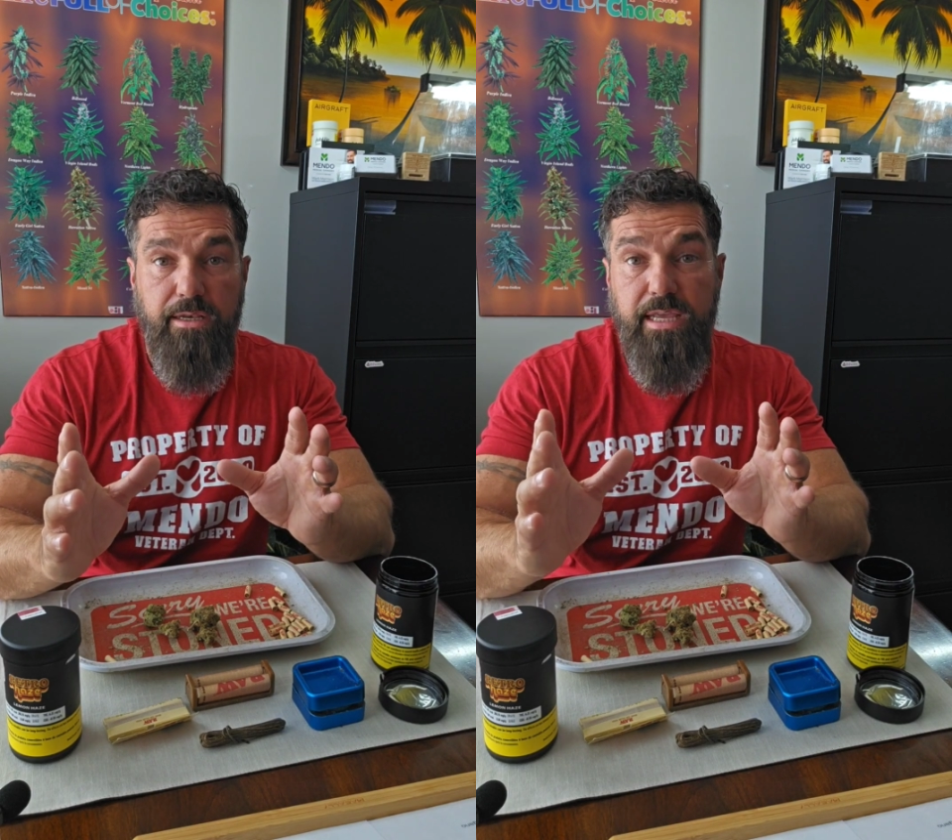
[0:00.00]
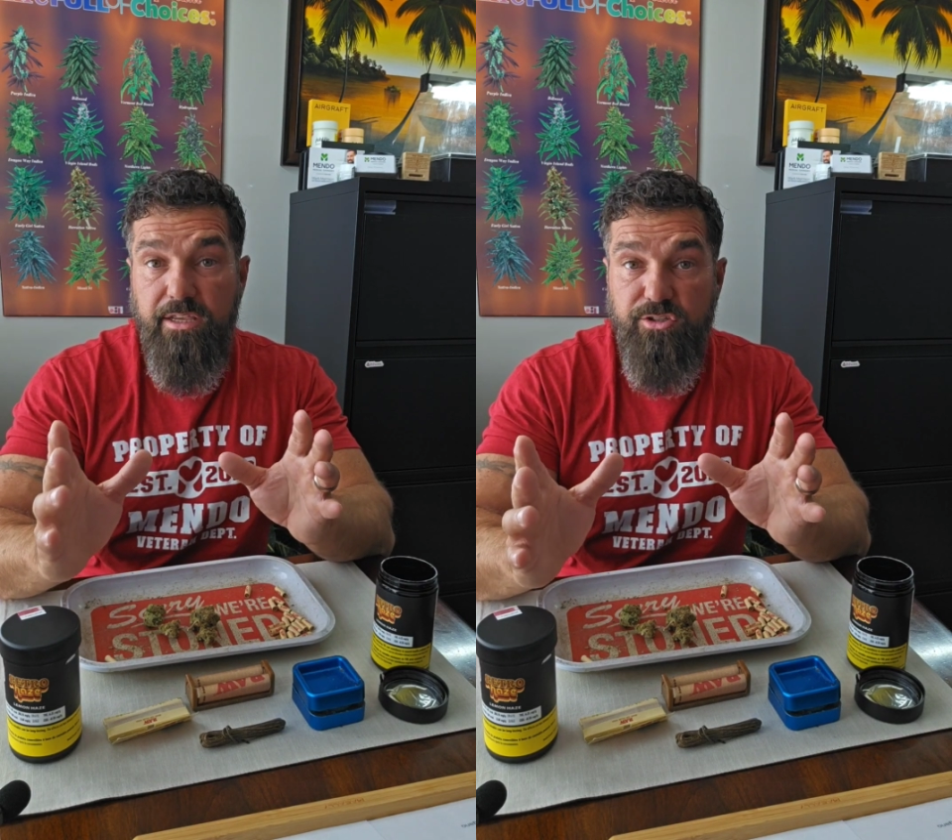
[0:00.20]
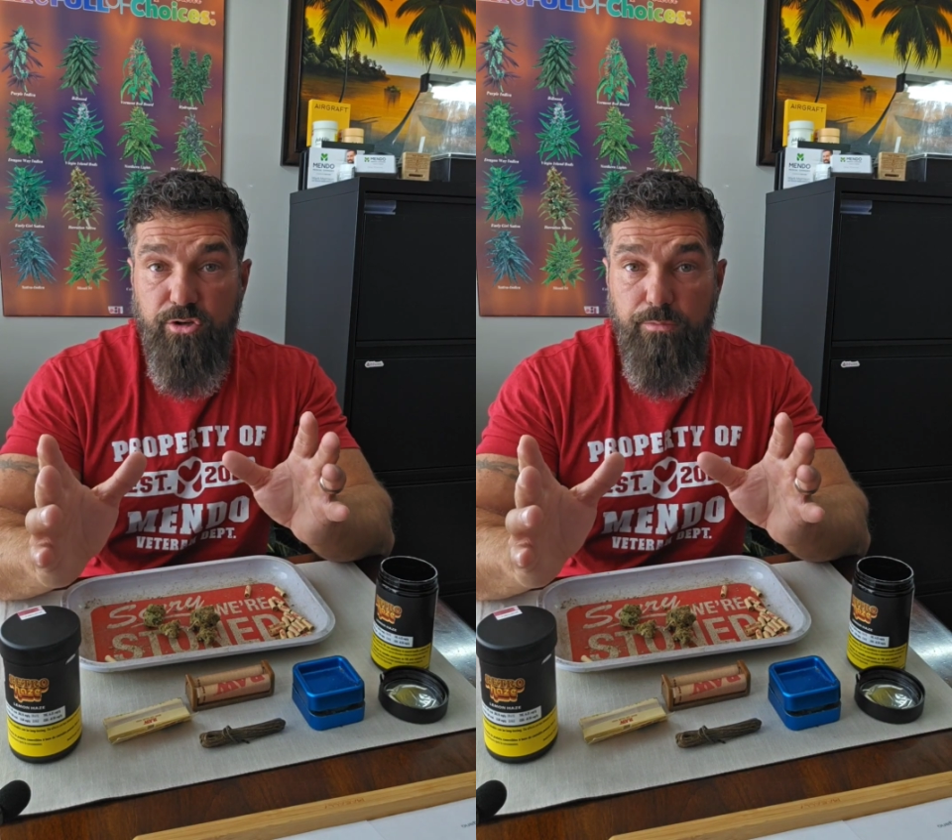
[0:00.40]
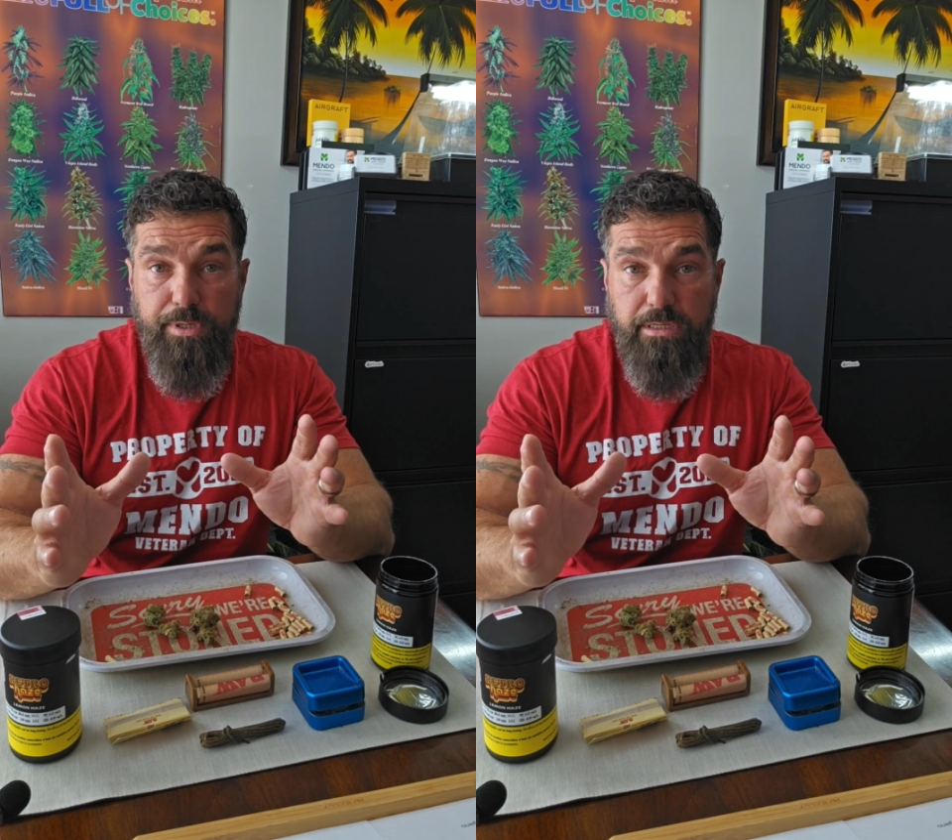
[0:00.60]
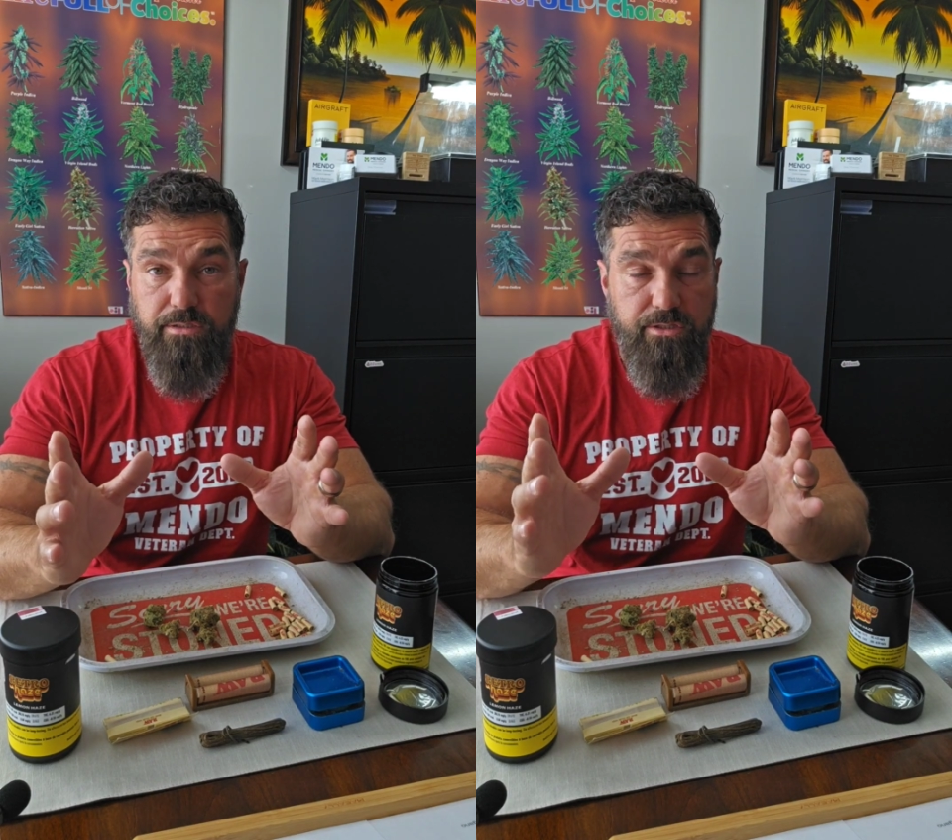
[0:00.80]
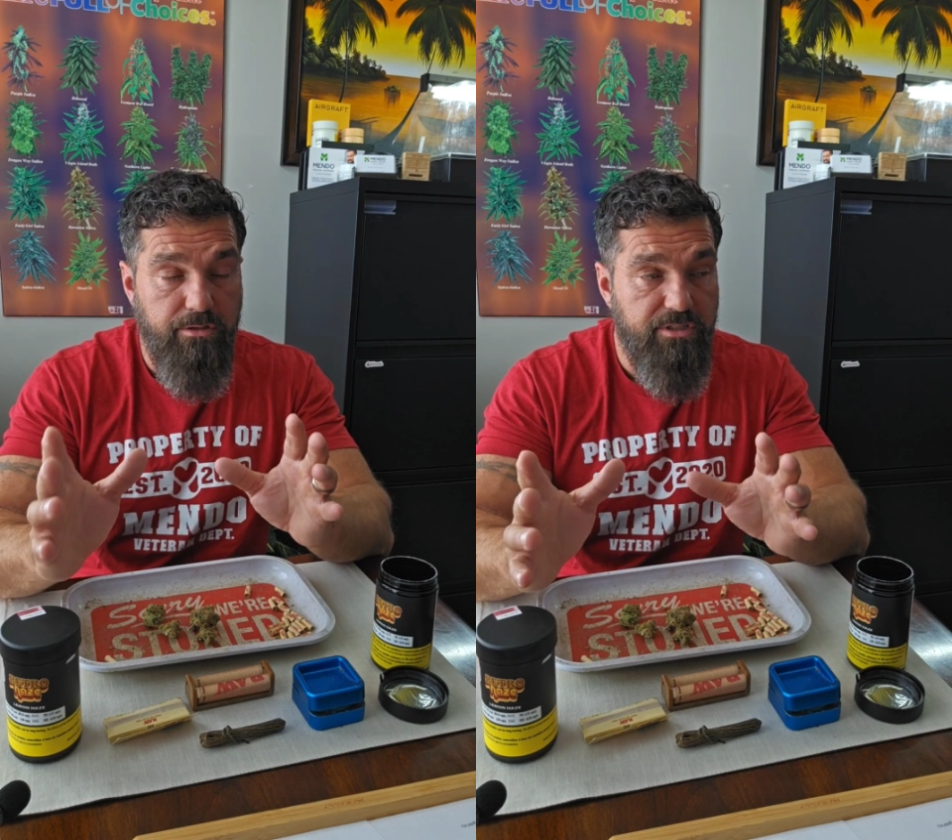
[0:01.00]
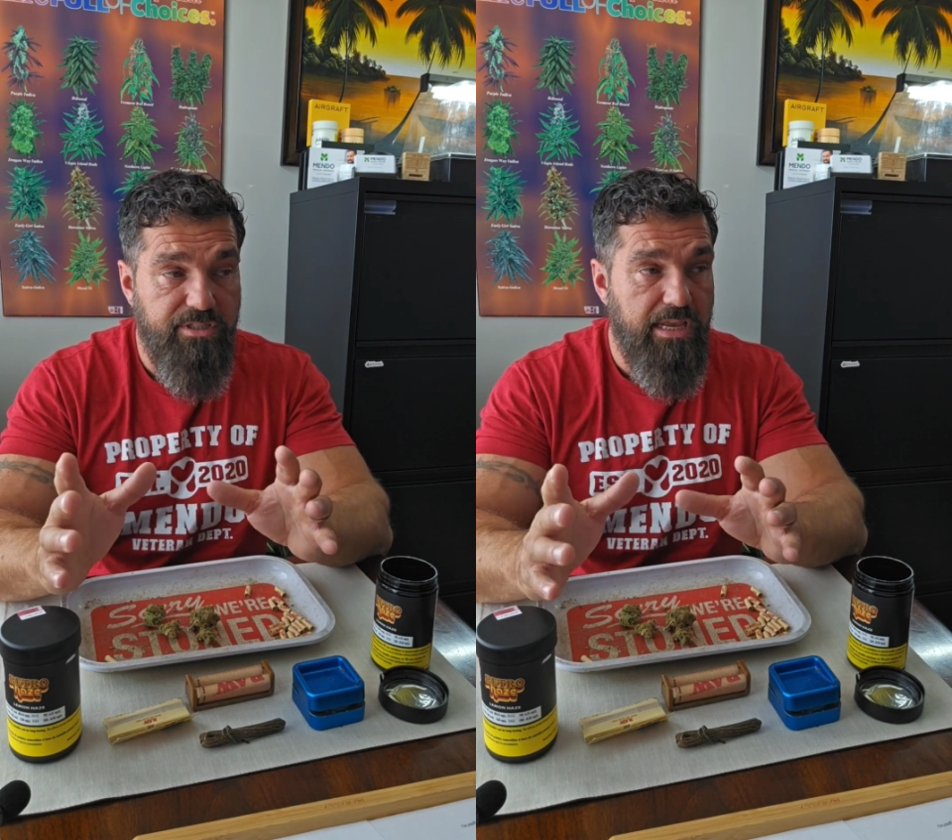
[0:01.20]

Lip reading: Back to the terpenes for a